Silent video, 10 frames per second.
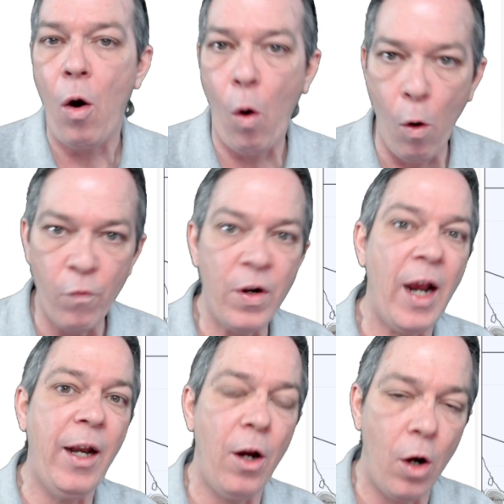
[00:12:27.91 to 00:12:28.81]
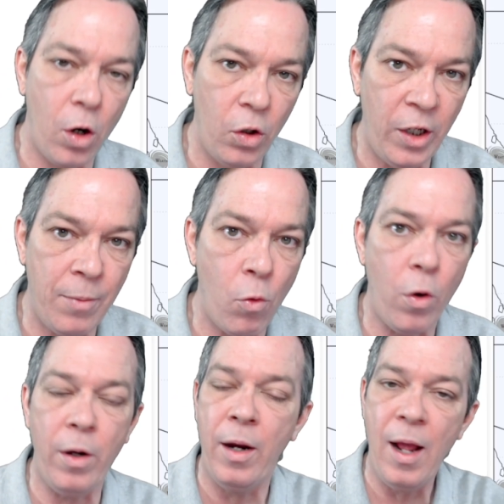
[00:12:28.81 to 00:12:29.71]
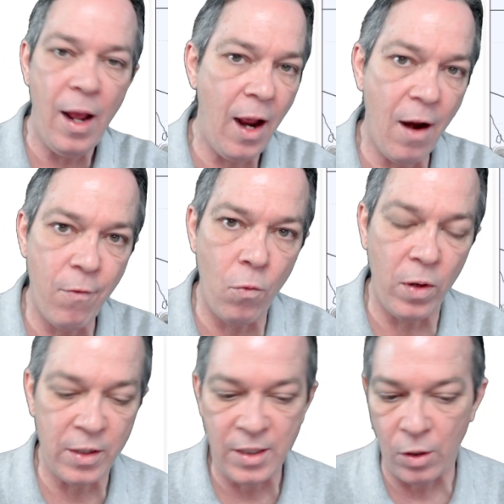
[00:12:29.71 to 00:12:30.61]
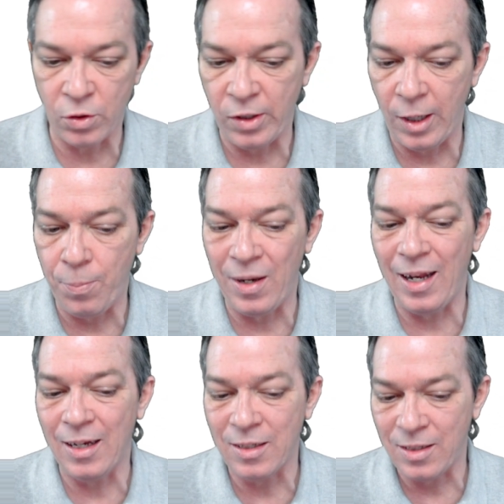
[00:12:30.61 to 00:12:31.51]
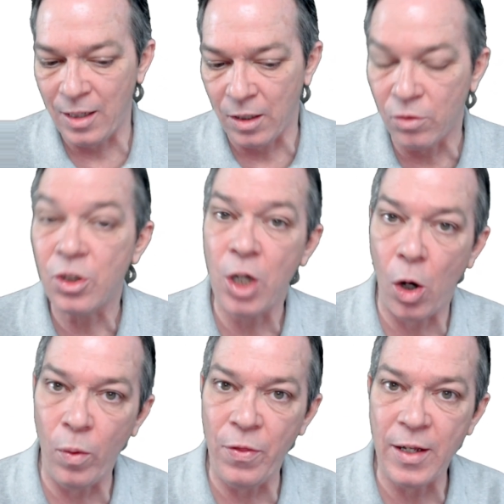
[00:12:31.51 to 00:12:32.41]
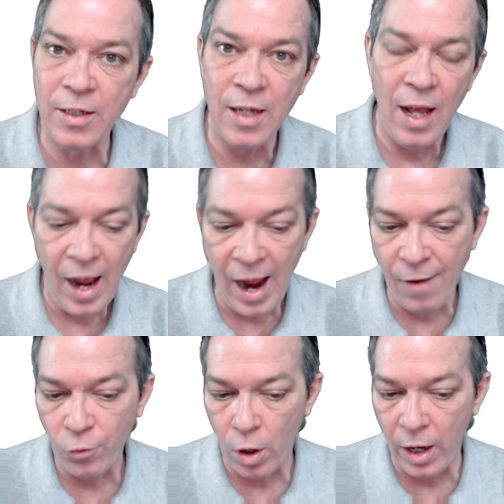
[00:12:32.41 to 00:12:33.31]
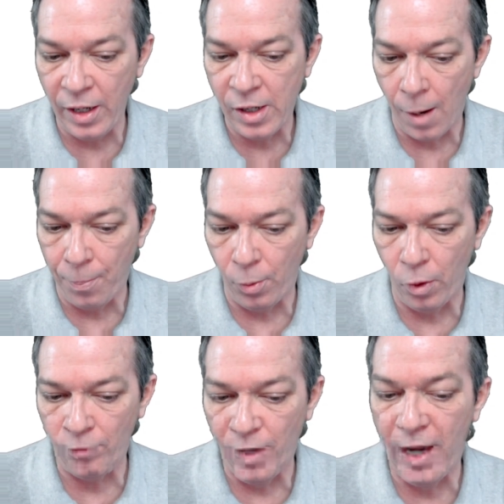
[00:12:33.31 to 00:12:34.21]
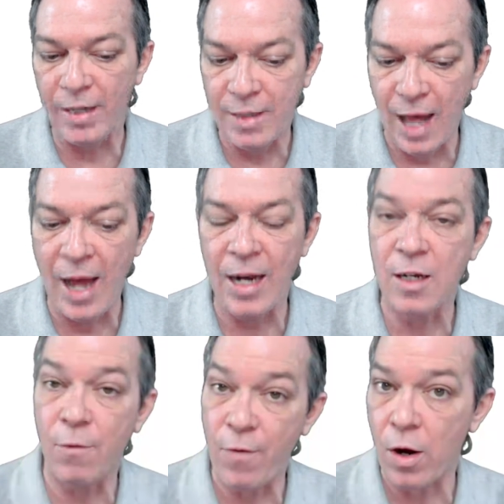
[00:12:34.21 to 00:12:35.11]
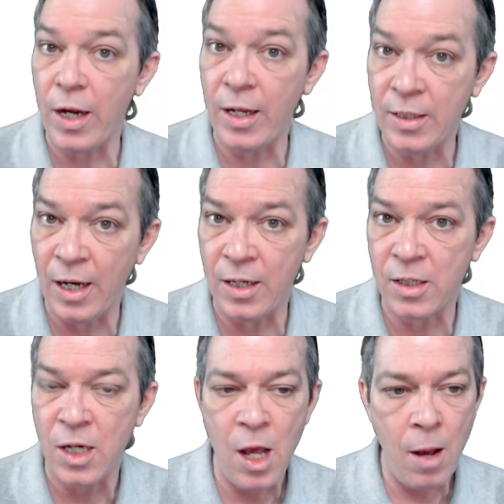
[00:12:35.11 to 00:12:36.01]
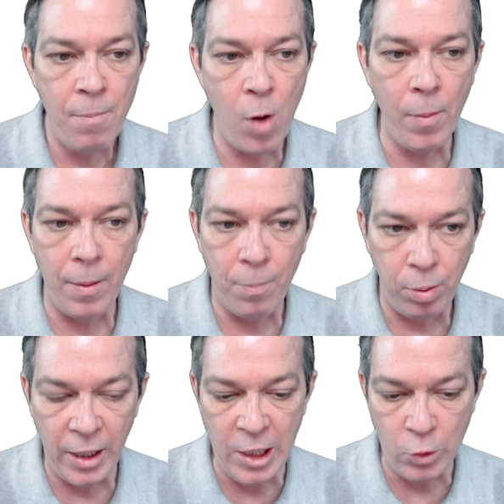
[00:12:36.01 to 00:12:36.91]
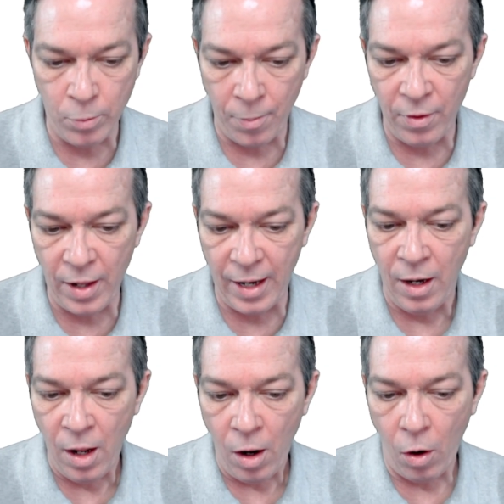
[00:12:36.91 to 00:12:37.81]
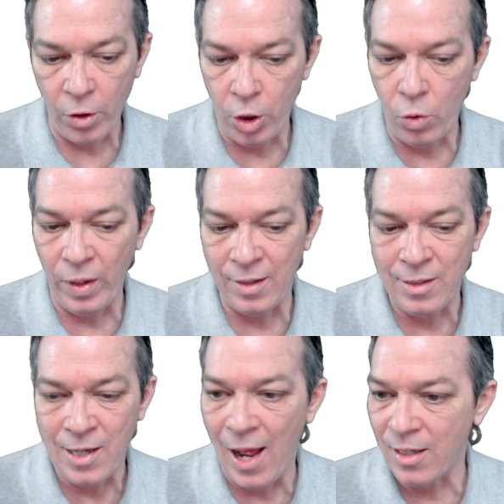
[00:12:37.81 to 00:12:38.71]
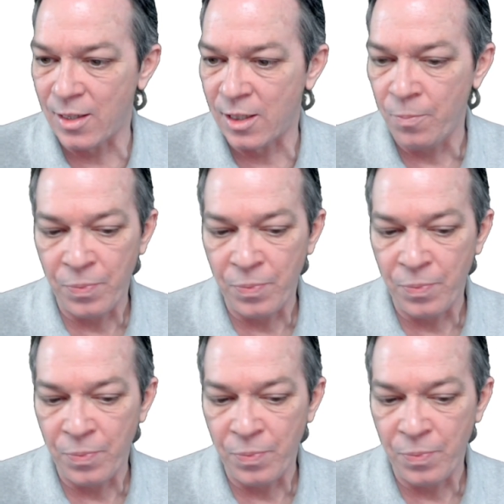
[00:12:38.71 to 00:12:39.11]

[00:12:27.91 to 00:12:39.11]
Overnight, early in the morning, everyone's still sleeping. It's still showing this after a couple of days. That is a very intense moment. Please remember that, all you in Texas.